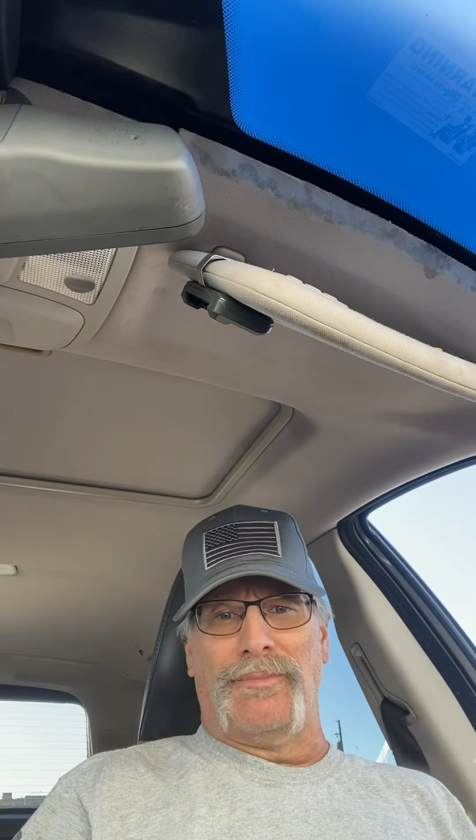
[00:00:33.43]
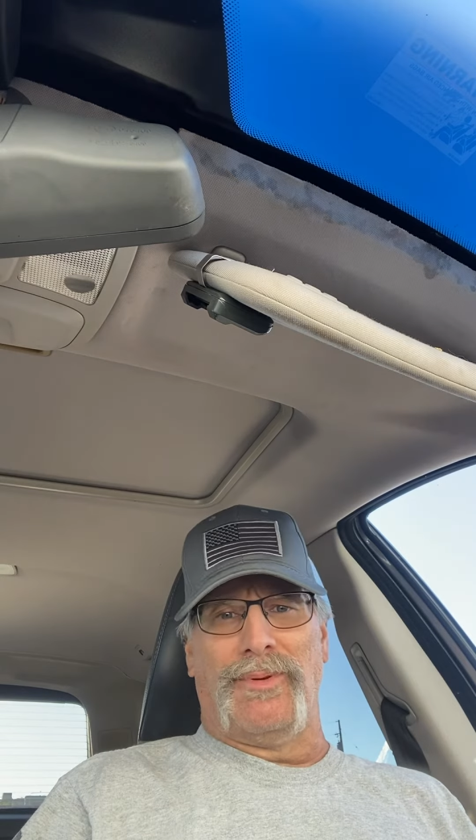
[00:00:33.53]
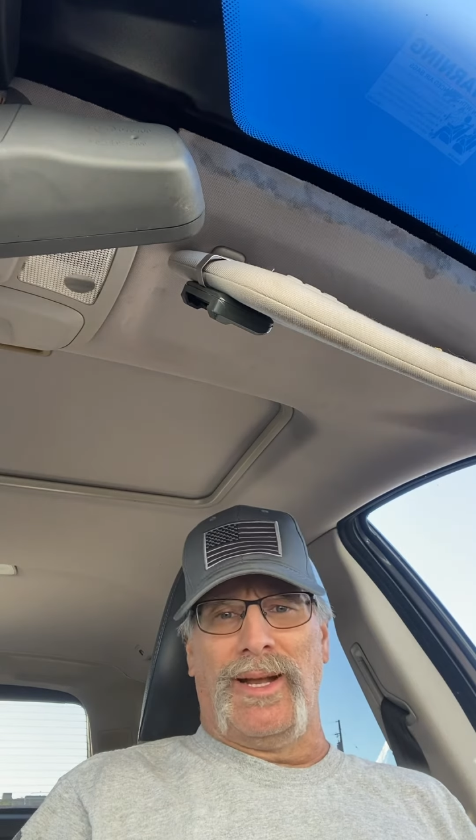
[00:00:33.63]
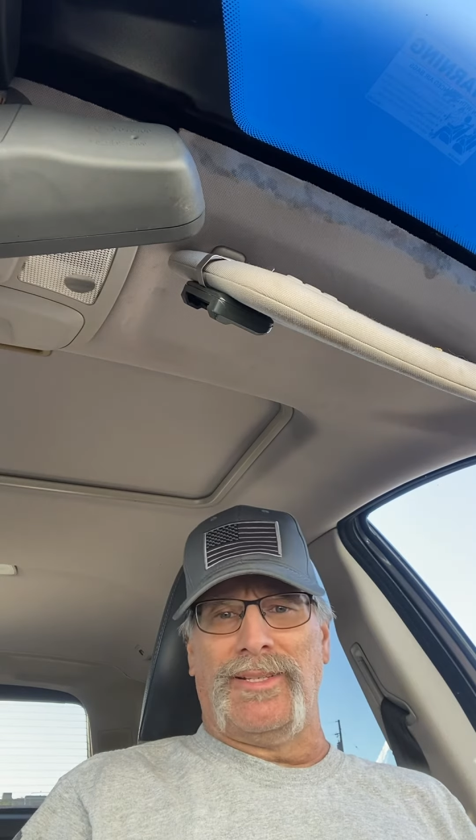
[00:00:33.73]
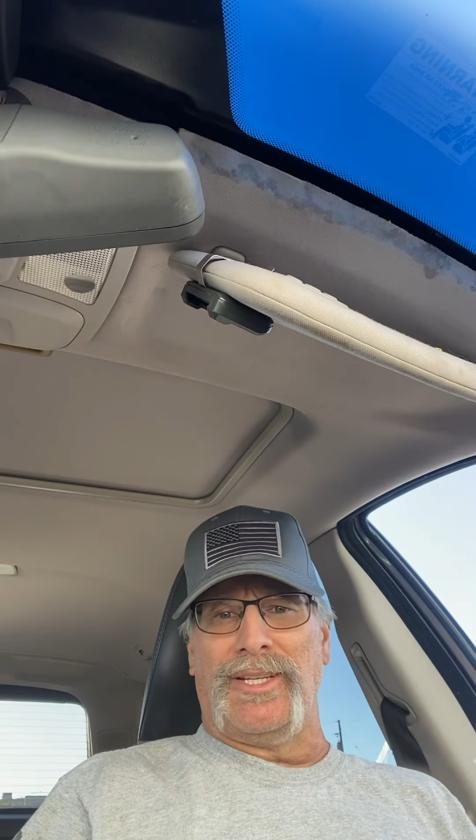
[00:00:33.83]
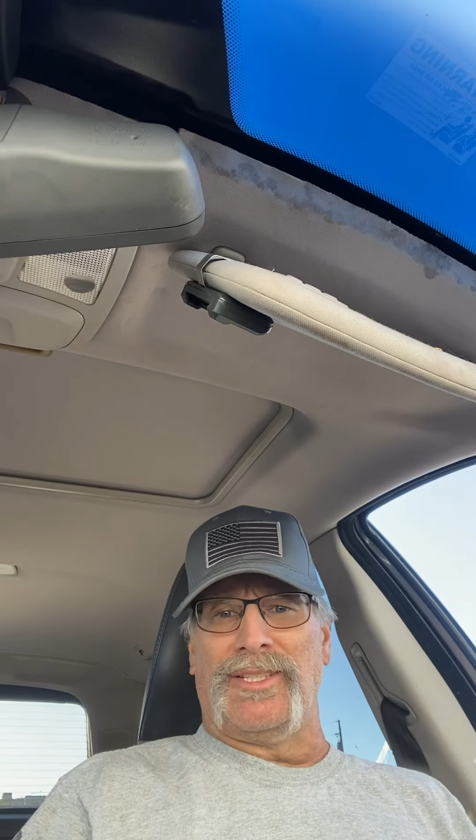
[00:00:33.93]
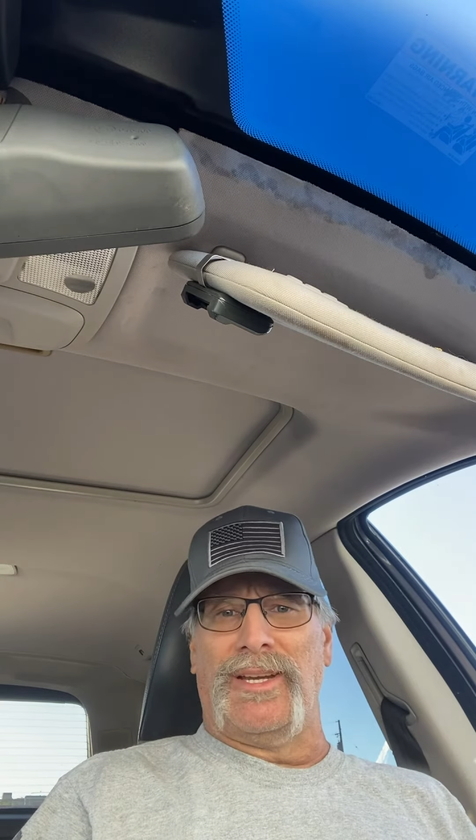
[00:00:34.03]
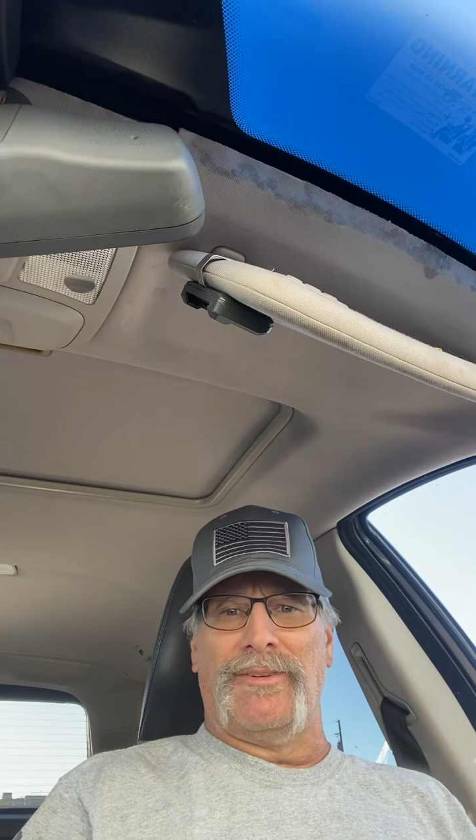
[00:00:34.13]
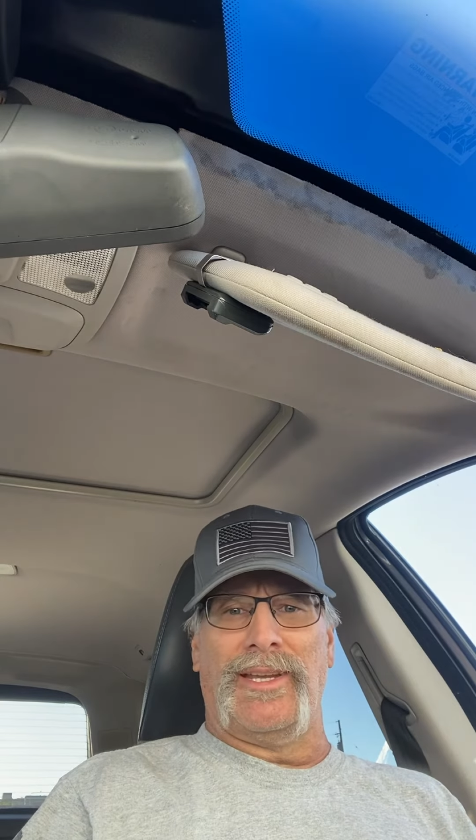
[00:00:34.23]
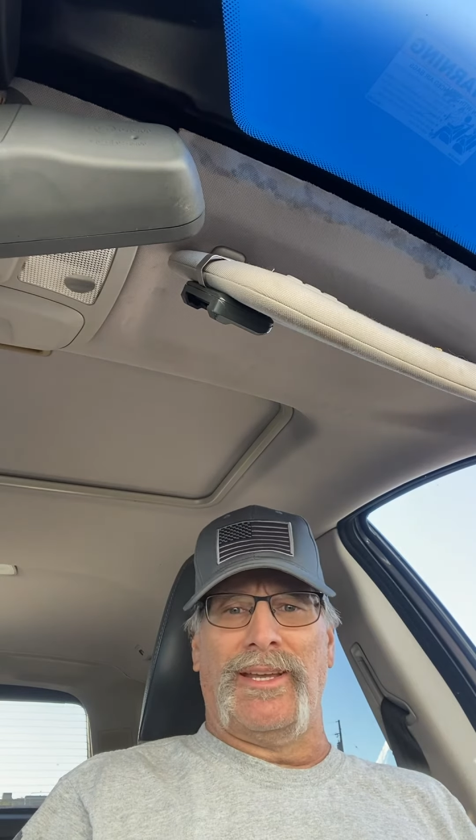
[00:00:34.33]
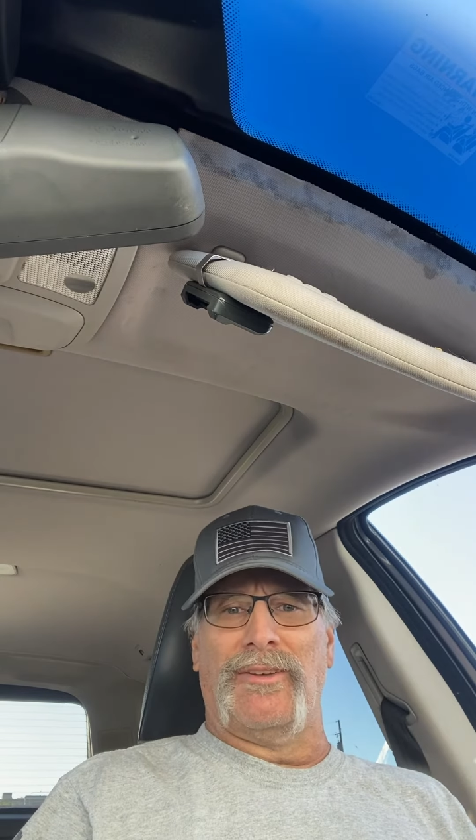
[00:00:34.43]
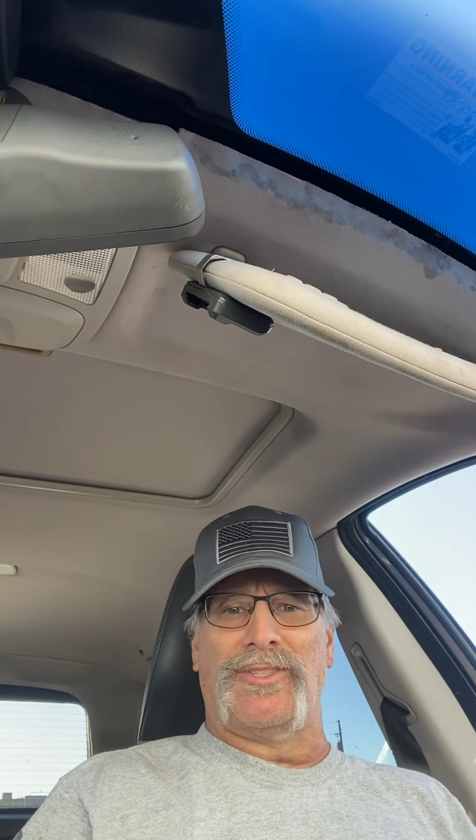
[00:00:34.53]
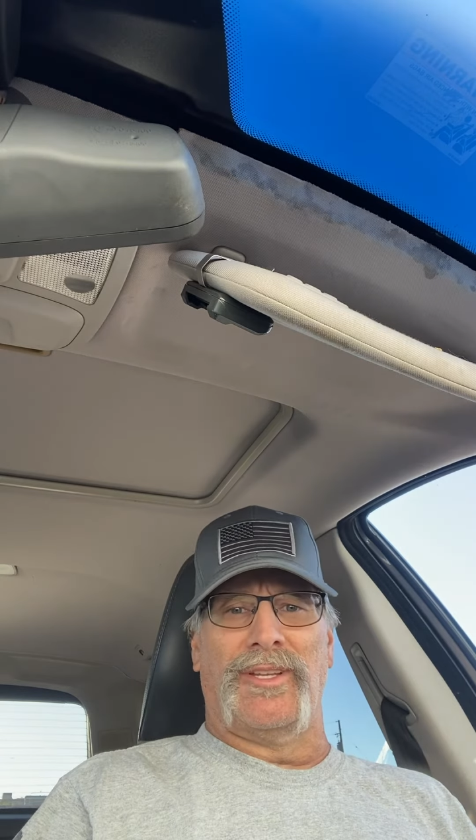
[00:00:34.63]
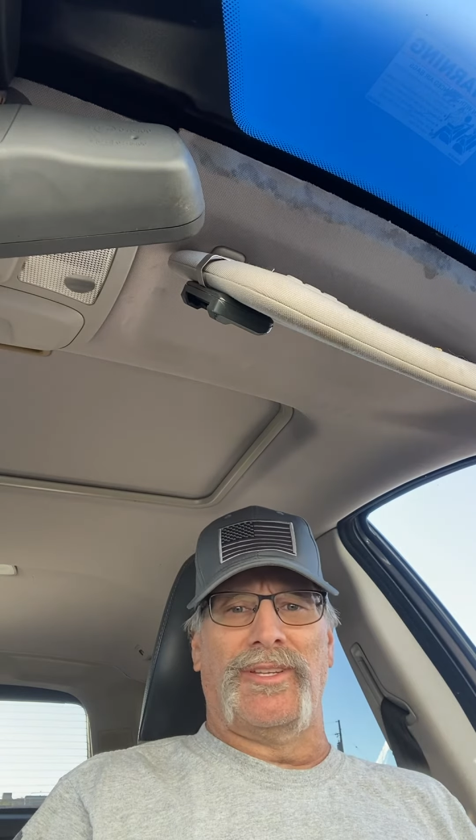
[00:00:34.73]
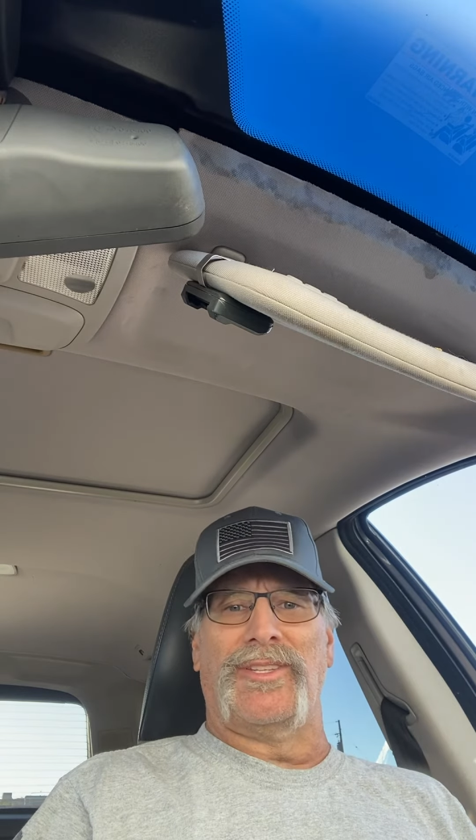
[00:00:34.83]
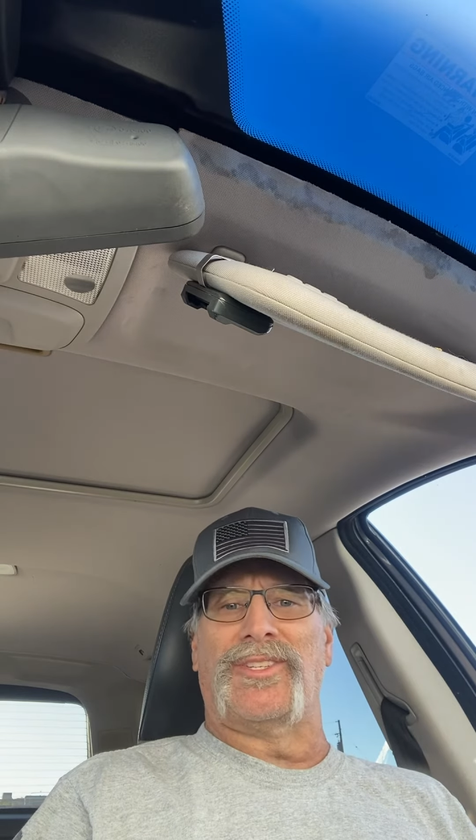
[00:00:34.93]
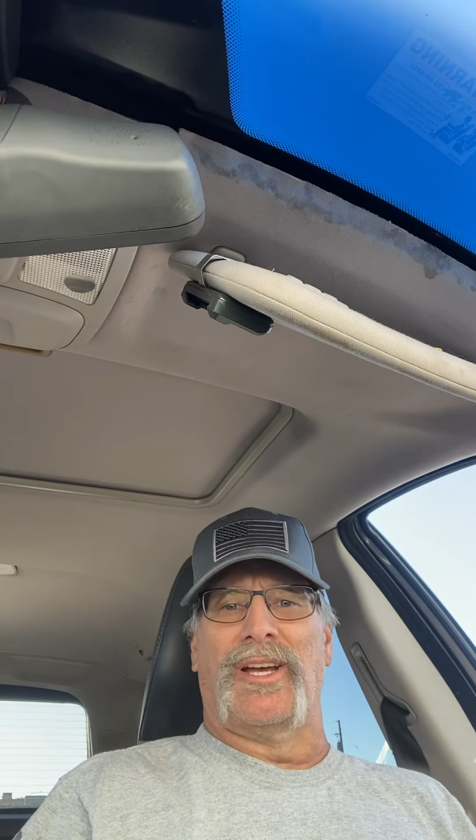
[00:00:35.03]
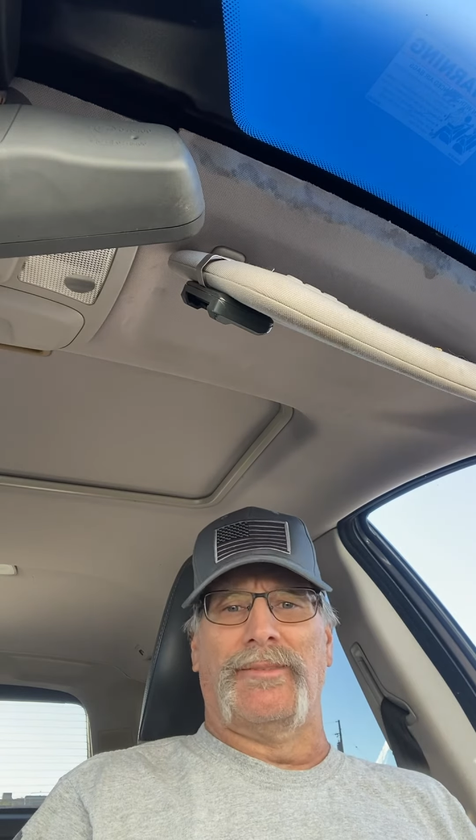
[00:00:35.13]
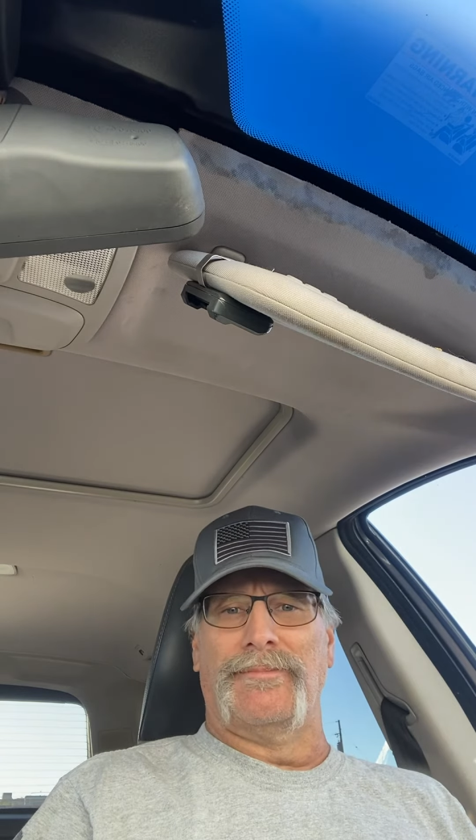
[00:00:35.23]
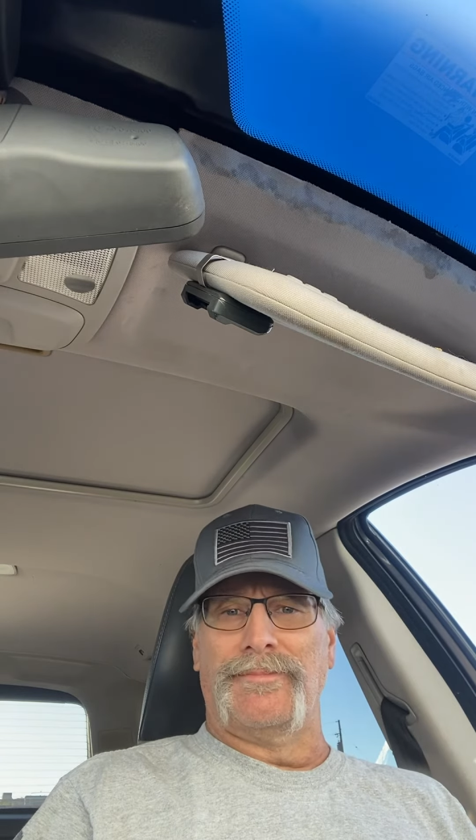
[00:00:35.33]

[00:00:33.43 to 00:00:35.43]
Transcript: projects and everything else under the sun.